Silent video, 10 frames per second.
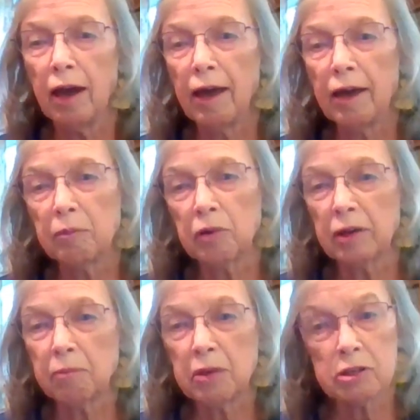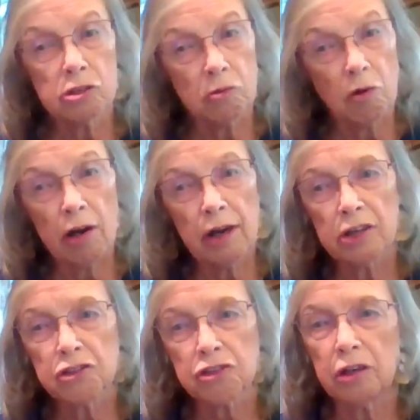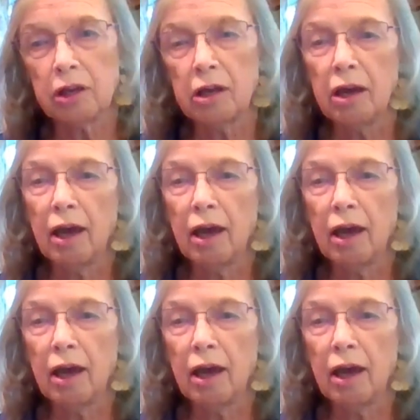and bring peace to our nation